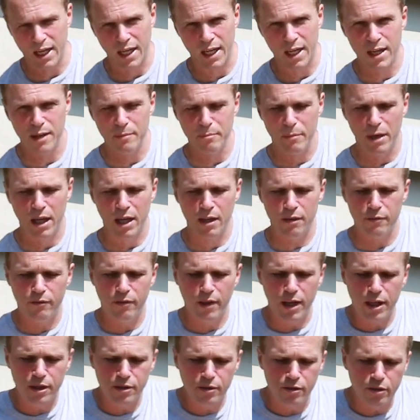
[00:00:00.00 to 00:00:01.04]
a
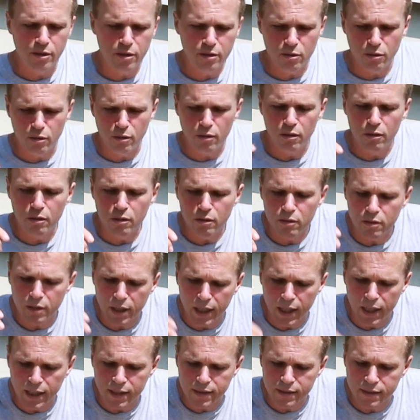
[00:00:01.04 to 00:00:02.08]
manufacturer called
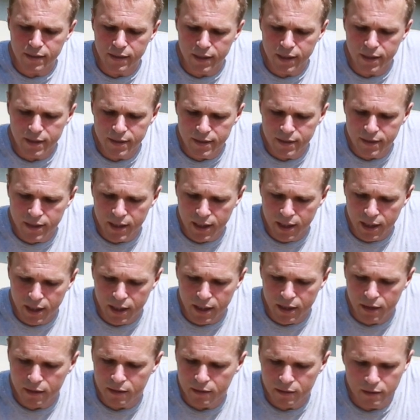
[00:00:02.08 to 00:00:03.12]

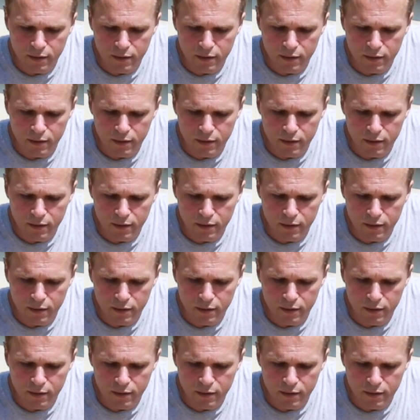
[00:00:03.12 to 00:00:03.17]
XTZ.